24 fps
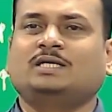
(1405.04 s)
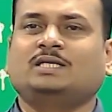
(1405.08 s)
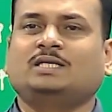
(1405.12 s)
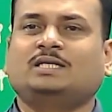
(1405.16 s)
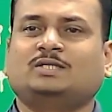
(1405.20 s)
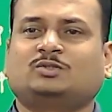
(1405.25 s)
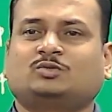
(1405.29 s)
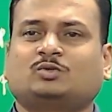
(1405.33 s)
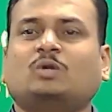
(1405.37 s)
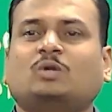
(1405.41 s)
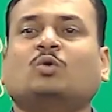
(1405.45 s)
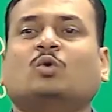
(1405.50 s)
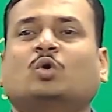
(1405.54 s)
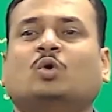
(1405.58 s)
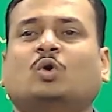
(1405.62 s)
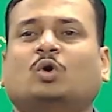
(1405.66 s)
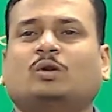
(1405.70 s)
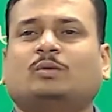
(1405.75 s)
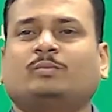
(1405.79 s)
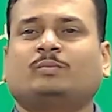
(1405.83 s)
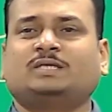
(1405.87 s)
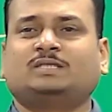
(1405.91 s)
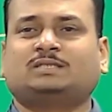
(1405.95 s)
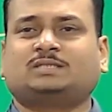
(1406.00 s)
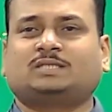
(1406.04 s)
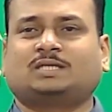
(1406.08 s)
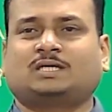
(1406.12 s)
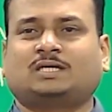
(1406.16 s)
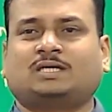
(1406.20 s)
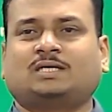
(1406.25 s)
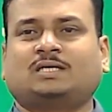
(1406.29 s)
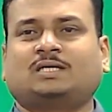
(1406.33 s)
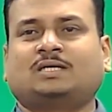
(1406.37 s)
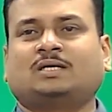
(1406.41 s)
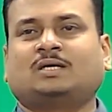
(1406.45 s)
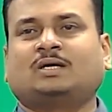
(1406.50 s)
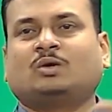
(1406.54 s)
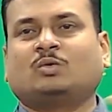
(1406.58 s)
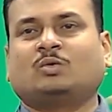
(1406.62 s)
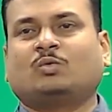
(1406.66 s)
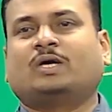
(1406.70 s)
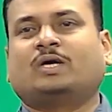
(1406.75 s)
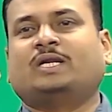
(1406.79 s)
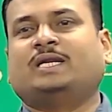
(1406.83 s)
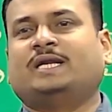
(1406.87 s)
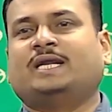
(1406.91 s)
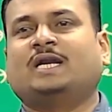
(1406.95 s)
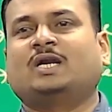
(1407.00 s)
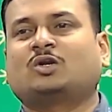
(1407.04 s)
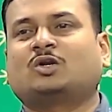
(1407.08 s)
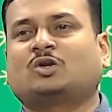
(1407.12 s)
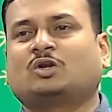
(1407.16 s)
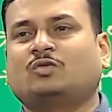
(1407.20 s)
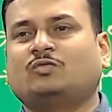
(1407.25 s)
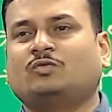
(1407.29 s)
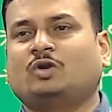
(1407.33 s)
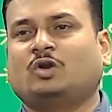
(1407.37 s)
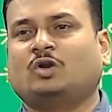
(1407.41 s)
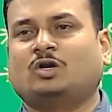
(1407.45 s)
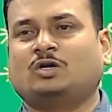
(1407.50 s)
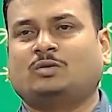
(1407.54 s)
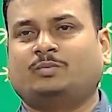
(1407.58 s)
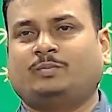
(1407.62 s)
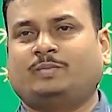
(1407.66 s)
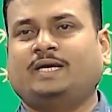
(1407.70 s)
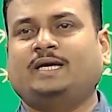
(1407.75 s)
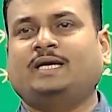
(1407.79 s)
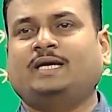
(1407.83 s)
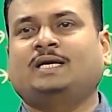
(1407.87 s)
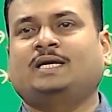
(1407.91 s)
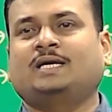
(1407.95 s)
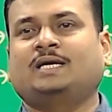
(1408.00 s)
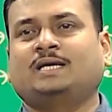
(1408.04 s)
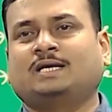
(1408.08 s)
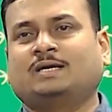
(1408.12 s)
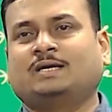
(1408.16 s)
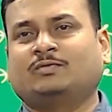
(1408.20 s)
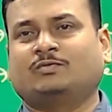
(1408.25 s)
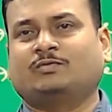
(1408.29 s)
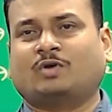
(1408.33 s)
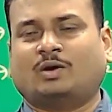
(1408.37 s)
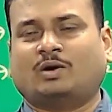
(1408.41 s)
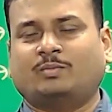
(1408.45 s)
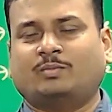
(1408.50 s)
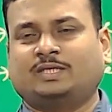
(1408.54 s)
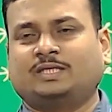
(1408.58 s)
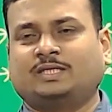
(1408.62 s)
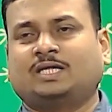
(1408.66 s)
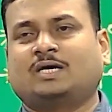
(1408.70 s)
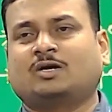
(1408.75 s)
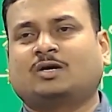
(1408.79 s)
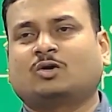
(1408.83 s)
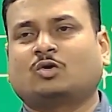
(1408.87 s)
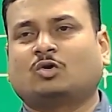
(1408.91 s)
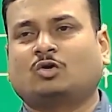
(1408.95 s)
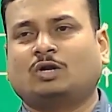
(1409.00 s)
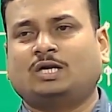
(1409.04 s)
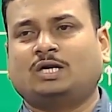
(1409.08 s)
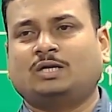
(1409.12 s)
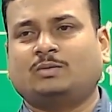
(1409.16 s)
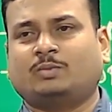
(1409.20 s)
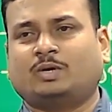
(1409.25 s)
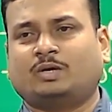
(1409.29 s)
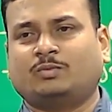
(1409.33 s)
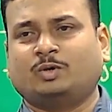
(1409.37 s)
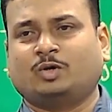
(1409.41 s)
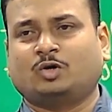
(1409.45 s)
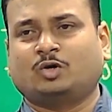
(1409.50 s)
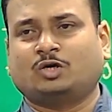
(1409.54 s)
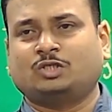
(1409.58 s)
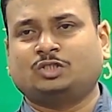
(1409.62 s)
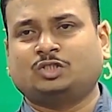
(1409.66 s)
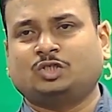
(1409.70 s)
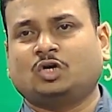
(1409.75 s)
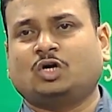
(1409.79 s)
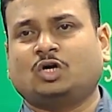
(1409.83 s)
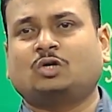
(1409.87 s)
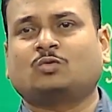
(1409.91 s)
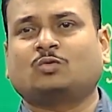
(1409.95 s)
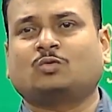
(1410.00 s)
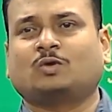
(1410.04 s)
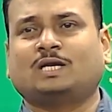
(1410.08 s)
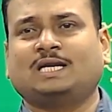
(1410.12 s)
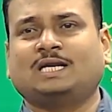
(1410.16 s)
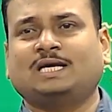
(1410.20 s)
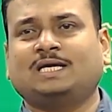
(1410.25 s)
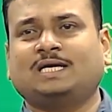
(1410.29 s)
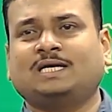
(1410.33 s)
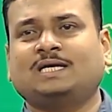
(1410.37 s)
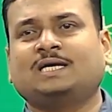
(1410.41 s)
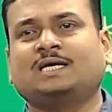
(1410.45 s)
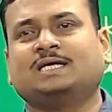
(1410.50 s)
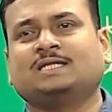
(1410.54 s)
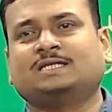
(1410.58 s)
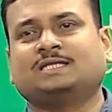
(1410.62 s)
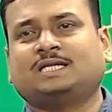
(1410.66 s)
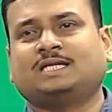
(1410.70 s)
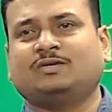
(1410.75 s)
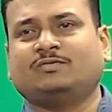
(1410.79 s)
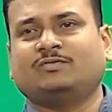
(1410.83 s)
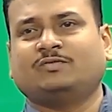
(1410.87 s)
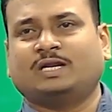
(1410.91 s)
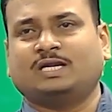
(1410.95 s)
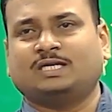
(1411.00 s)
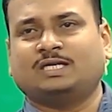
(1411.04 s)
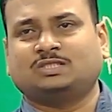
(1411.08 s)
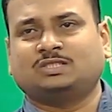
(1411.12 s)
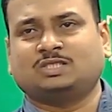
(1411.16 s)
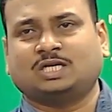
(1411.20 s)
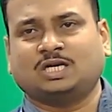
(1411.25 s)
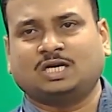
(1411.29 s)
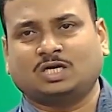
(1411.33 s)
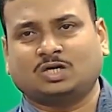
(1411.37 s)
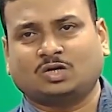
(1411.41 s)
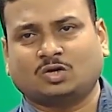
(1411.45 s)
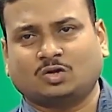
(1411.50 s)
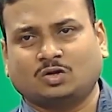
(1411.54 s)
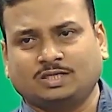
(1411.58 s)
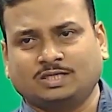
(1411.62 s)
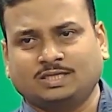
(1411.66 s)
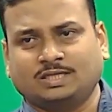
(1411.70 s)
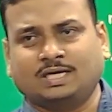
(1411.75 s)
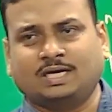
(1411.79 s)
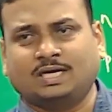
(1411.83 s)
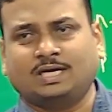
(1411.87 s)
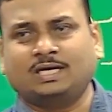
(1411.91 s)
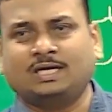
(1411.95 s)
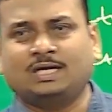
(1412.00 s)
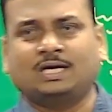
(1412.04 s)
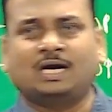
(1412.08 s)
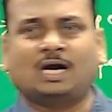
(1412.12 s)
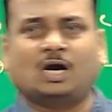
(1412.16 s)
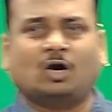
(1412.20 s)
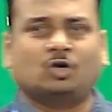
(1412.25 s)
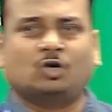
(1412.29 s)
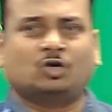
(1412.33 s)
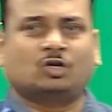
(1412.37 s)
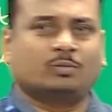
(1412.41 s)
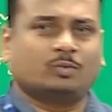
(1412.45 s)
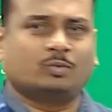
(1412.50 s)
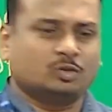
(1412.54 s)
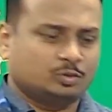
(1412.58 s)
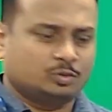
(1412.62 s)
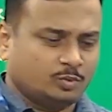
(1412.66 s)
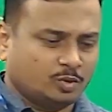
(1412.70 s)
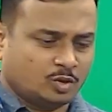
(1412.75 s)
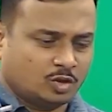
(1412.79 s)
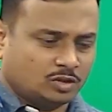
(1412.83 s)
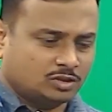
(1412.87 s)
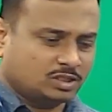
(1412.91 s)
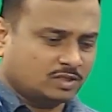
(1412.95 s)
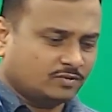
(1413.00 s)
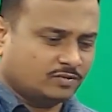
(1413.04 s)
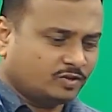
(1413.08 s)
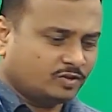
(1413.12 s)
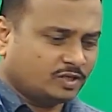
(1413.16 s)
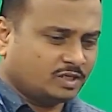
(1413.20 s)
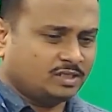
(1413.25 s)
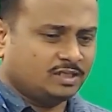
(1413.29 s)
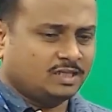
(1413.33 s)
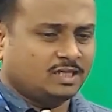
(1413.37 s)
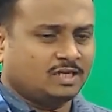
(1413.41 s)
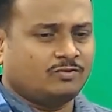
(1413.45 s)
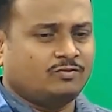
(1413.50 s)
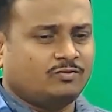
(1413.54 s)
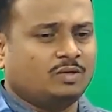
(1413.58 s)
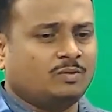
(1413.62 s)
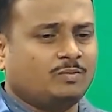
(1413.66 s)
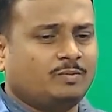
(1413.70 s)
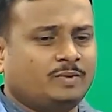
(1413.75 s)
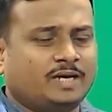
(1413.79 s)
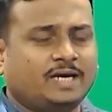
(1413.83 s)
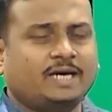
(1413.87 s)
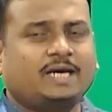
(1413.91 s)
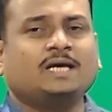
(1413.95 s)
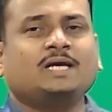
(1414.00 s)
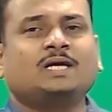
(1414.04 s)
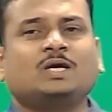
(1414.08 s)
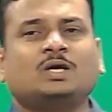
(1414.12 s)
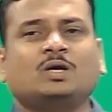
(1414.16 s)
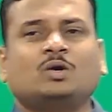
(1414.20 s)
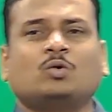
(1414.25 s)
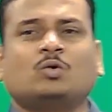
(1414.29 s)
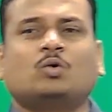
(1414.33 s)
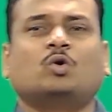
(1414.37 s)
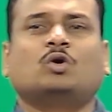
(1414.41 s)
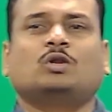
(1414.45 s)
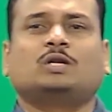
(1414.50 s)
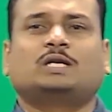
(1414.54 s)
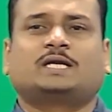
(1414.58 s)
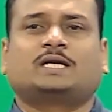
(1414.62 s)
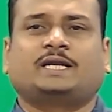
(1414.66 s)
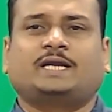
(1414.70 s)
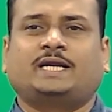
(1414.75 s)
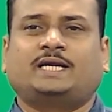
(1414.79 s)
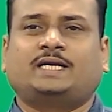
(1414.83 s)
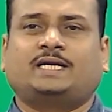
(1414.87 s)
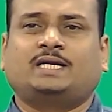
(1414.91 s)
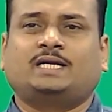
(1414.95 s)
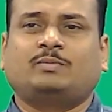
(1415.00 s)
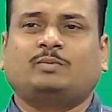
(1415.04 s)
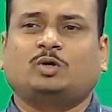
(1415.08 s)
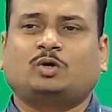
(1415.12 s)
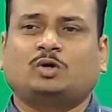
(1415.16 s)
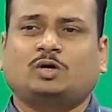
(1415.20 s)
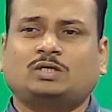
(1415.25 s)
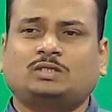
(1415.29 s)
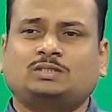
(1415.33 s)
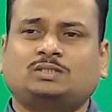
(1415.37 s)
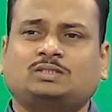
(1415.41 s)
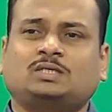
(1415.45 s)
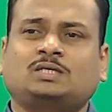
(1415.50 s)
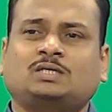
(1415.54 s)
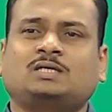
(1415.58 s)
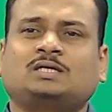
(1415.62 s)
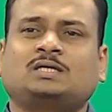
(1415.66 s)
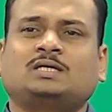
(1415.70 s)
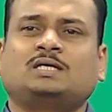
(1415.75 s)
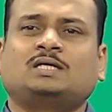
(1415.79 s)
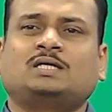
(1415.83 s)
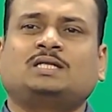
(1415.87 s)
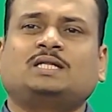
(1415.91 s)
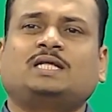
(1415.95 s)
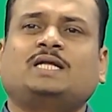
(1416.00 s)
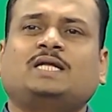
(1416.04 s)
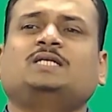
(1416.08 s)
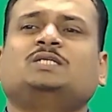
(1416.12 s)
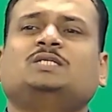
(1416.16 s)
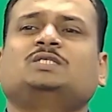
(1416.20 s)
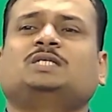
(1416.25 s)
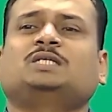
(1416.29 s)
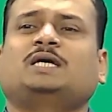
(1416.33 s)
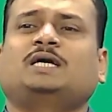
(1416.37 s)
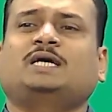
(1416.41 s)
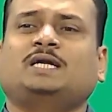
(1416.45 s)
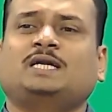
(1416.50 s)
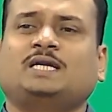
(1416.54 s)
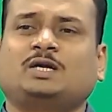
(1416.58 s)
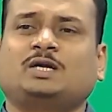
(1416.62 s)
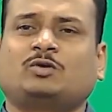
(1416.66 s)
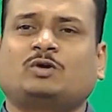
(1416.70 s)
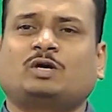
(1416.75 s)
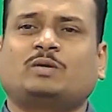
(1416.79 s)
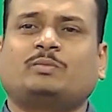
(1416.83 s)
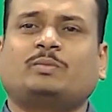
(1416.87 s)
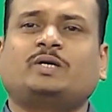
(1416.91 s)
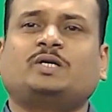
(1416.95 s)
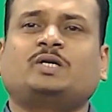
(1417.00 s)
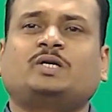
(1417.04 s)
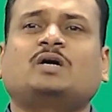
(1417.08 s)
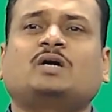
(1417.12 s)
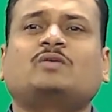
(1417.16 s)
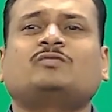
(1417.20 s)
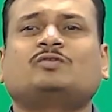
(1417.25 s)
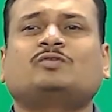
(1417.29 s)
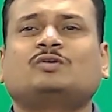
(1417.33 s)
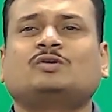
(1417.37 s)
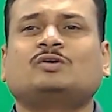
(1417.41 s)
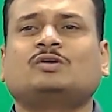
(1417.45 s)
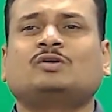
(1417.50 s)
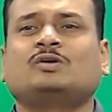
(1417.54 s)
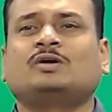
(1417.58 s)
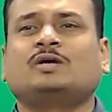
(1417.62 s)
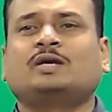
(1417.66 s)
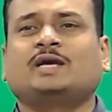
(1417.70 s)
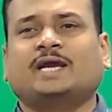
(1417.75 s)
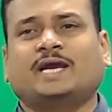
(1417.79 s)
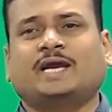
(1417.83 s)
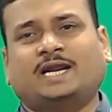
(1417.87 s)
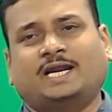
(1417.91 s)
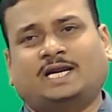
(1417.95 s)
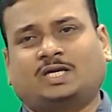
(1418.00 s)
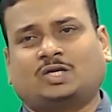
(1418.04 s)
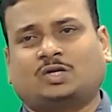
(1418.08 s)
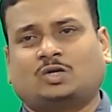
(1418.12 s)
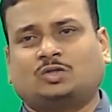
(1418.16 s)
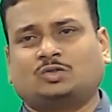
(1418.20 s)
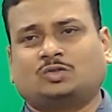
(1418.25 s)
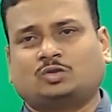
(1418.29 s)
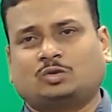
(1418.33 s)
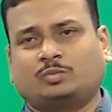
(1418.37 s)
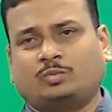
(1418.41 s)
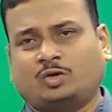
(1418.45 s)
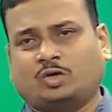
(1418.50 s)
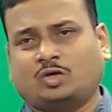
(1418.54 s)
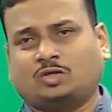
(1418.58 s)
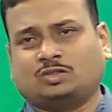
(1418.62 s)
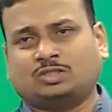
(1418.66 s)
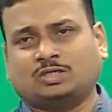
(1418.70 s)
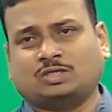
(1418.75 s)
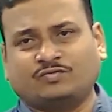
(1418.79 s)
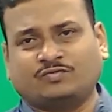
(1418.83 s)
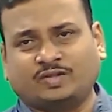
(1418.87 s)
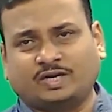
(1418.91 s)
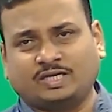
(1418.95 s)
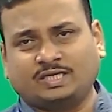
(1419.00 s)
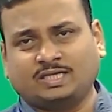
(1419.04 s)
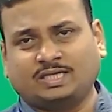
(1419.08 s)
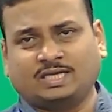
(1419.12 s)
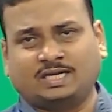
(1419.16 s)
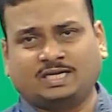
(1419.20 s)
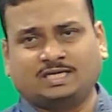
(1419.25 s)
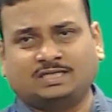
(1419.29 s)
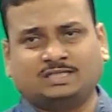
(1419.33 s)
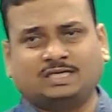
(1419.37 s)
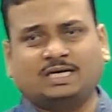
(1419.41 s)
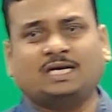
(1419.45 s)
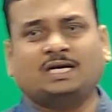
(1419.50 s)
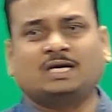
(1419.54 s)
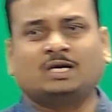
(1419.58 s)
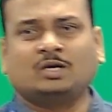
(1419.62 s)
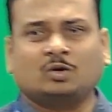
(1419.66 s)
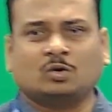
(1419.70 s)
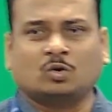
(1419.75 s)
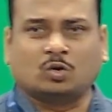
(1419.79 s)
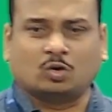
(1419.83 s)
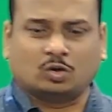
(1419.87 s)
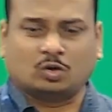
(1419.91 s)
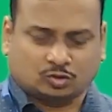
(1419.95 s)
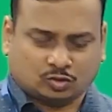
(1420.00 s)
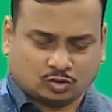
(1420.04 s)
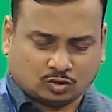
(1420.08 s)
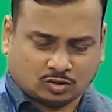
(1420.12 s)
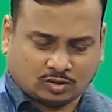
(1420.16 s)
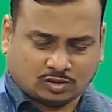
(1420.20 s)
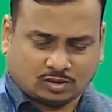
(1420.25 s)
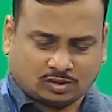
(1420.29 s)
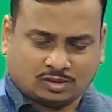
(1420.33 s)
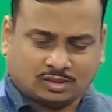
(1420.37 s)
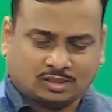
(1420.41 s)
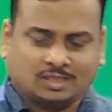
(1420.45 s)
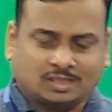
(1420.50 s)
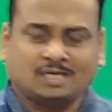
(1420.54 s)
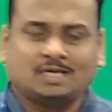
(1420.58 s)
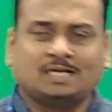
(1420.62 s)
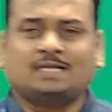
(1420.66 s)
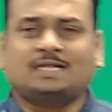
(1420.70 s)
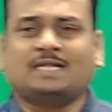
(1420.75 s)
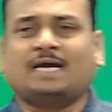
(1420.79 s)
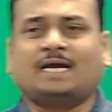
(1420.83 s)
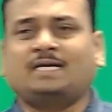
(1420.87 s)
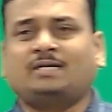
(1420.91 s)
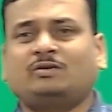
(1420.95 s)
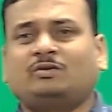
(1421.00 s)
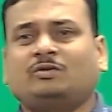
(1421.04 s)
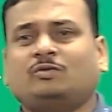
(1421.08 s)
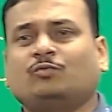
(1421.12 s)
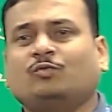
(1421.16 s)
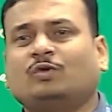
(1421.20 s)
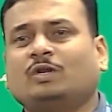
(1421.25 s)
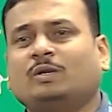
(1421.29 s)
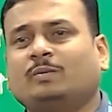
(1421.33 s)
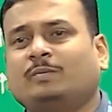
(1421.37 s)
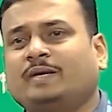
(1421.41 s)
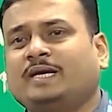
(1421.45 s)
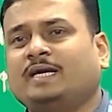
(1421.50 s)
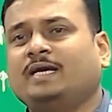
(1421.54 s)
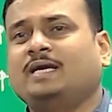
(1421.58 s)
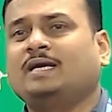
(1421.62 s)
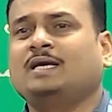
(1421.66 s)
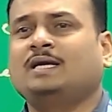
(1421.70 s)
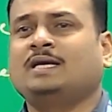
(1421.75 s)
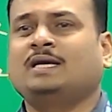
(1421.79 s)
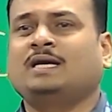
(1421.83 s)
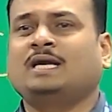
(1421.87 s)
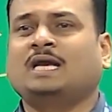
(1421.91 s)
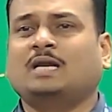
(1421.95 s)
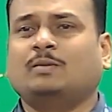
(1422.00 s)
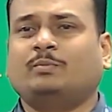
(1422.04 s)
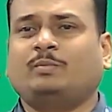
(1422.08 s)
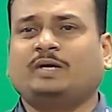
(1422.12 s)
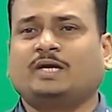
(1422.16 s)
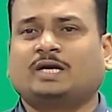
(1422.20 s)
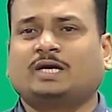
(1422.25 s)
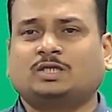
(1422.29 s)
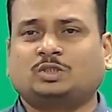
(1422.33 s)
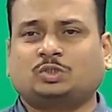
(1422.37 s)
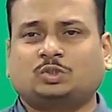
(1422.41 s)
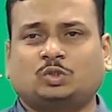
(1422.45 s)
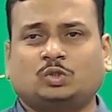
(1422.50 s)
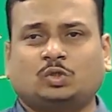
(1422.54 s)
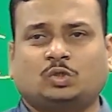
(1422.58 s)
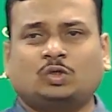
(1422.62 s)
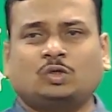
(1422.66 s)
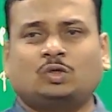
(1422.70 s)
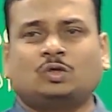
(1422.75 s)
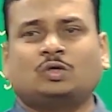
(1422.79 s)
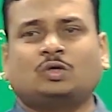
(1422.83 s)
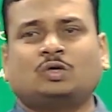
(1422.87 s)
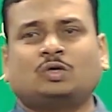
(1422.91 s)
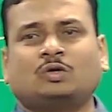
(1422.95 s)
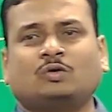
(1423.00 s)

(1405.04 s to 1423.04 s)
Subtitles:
this one hole, means 1 electron will not be forming the covalent bond because you got only 3 valence electron in the outermost. Because of that, there will be a hole created because there is a requirement of electron. So because of that, there is a hole. So that will be helping us to